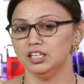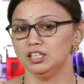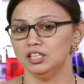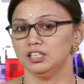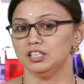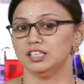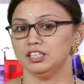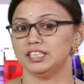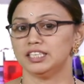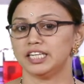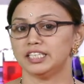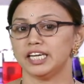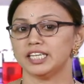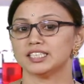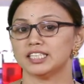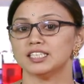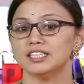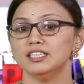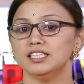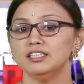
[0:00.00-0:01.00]
It takes a
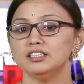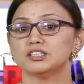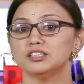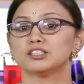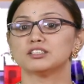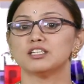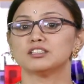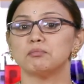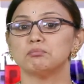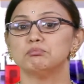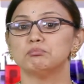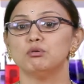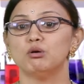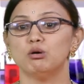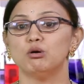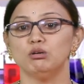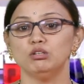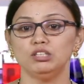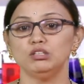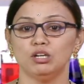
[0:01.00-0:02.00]

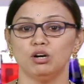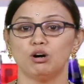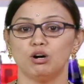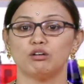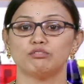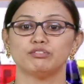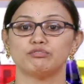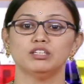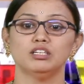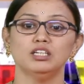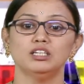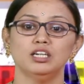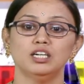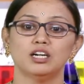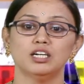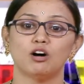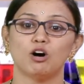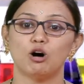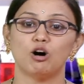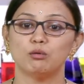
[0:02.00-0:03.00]
support of a
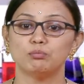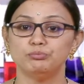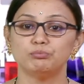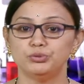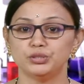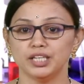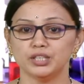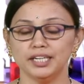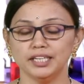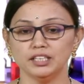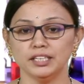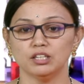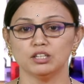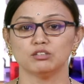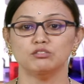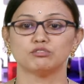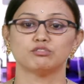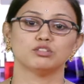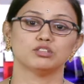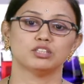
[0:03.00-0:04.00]
object
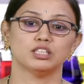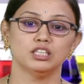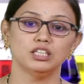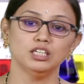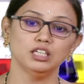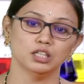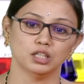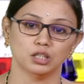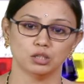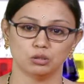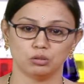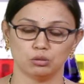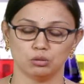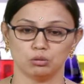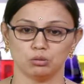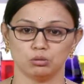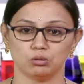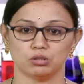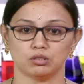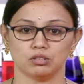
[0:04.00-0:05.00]
for the
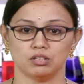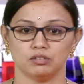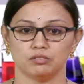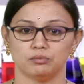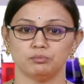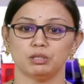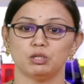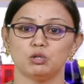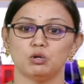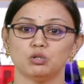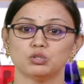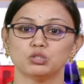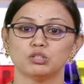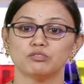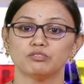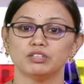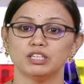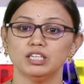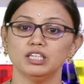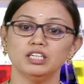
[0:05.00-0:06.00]
growth because of the
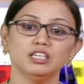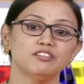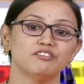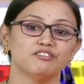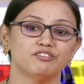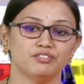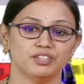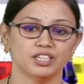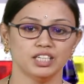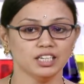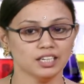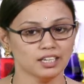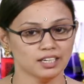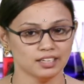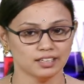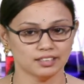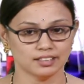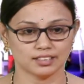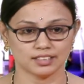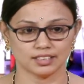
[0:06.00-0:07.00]
weak
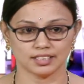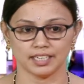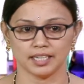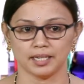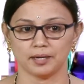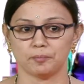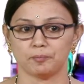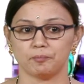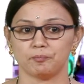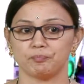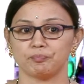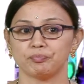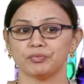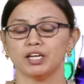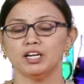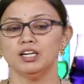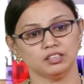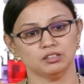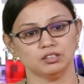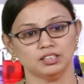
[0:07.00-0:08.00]
stem.
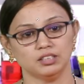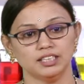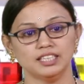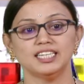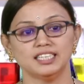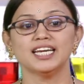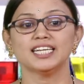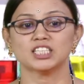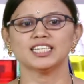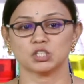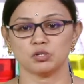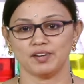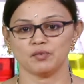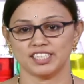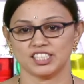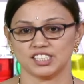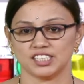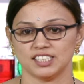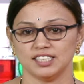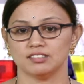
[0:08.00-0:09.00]
The next
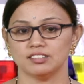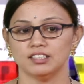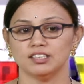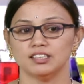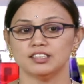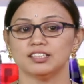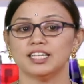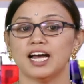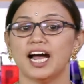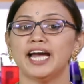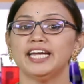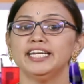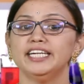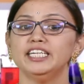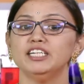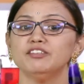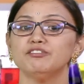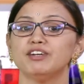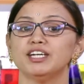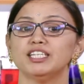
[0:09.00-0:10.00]
question,
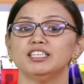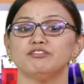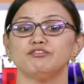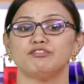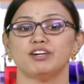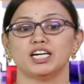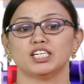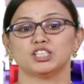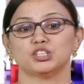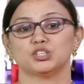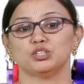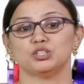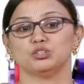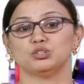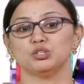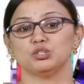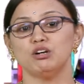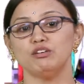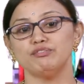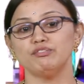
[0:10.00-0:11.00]
identify the functions
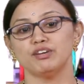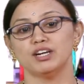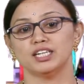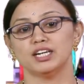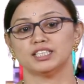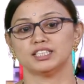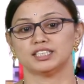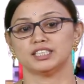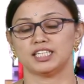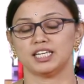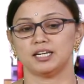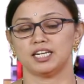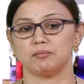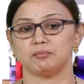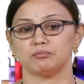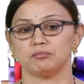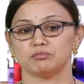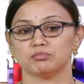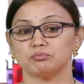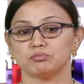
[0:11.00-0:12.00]
of stem.
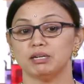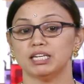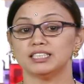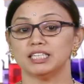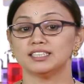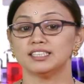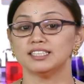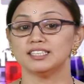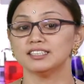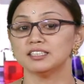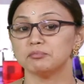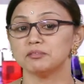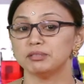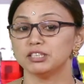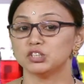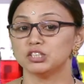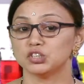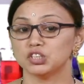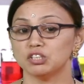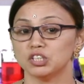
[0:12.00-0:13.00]
By seeing the picture
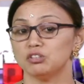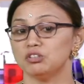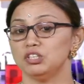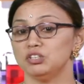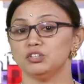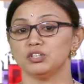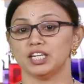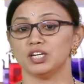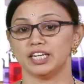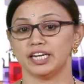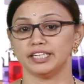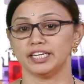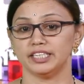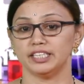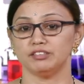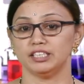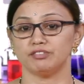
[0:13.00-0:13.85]
only you can identify,